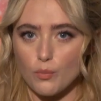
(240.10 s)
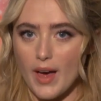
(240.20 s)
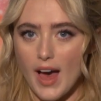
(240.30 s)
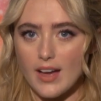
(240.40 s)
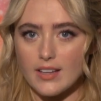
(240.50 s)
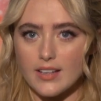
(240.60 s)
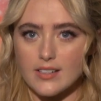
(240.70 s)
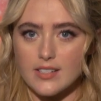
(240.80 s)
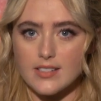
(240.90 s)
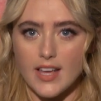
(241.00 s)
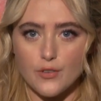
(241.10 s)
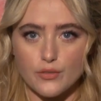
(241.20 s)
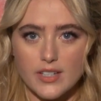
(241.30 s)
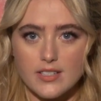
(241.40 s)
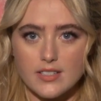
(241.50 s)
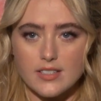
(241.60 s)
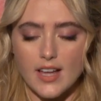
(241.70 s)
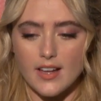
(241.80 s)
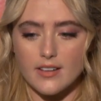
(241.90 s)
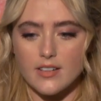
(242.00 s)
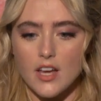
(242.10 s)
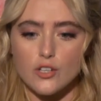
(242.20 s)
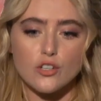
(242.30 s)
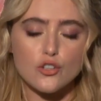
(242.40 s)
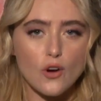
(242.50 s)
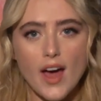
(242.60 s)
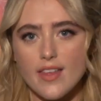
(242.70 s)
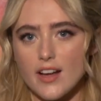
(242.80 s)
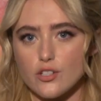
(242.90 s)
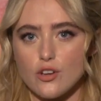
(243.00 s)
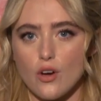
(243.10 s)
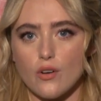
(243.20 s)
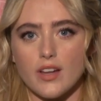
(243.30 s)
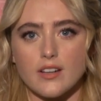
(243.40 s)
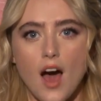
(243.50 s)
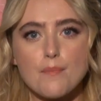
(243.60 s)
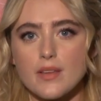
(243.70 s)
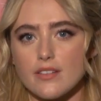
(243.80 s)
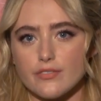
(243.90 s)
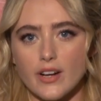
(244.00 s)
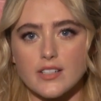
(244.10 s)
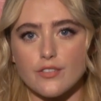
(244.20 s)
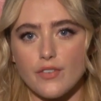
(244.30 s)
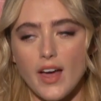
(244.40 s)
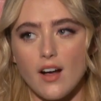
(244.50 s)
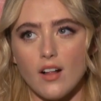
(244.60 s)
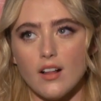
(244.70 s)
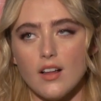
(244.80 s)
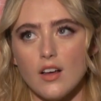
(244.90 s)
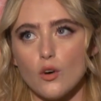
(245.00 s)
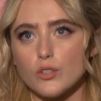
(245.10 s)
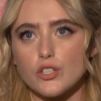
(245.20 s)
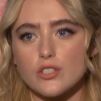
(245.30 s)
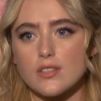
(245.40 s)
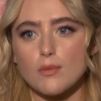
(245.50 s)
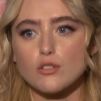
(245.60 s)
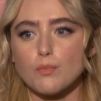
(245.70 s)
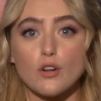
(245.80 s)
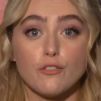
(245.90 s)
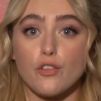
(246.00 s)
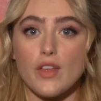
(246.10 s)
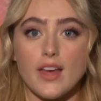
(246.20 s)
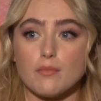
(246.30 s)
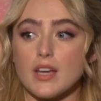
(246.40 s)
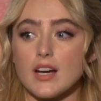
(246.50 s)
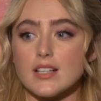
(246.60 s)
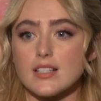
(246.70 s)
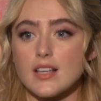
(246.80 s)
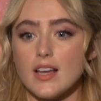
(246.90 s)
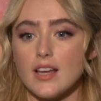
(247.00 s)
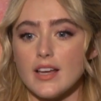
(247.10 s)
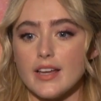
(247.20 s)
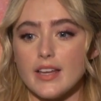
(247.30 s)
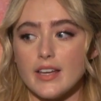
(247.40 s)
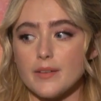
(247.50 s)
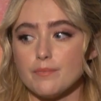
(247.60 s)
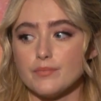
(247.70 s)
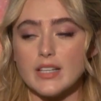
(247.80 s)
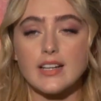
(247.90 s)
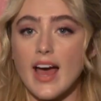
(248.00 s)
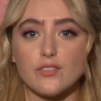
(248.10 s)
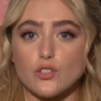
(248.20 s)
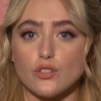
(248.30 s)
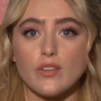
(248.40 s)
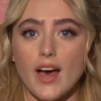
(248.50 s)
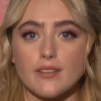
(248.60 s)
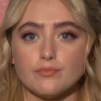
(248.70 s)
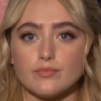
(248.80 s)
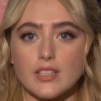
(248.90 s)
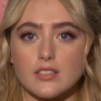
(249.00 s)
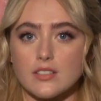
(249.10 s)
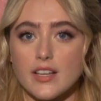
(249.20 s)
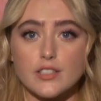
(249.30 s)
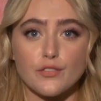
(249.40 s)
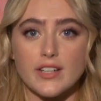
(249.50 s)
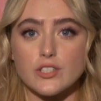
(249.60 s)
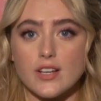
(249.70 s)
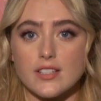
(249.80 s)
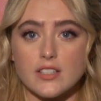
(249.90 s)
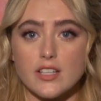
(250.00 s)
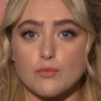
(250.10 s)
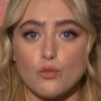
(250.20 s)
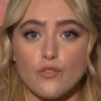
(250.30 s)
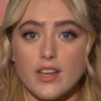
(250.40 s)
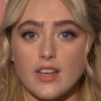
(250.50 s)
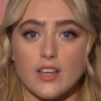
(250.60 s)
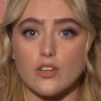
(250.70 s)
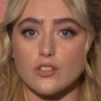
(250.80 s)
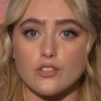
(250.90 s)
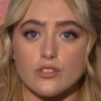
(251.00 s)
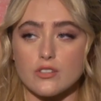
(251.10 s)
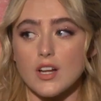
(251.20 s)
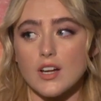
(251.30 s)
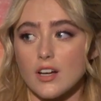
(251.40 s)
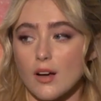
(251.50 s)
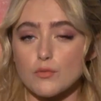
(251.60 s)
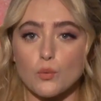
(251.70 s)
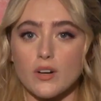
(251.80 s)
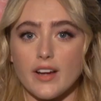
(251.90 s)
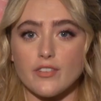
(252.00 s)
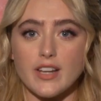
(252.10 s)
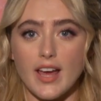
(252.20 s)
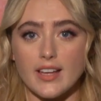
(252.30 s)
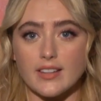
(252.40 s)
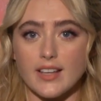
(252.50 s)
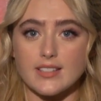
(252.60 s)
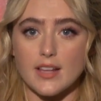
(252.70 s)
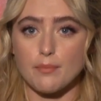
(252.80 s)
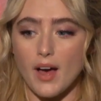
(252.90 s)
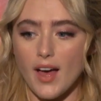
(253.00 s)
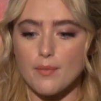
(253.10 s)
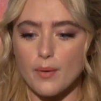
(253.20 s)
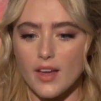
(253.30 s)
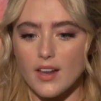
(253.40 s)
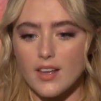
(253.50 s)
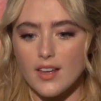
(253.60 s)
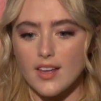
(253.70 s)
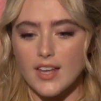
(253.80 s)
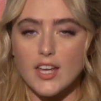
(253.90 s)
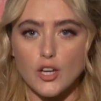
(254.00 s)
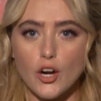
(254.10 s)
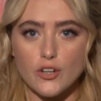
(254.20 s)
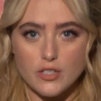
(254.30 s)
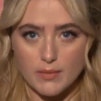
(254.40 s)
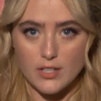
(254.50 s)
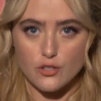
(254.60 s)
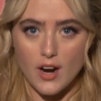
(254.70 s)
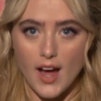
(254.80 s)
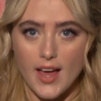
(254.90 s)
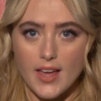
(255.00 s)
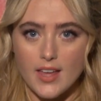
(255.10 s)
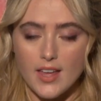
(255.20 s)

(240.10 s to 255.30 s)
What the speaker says: back and to take risks and to try that joke and not be afraid to fail, which is the most beautiful thing because he didn't have to do that. This is his franchise, it's his movie. He could have just come to work every day and like said bye, but he encouraged me to try,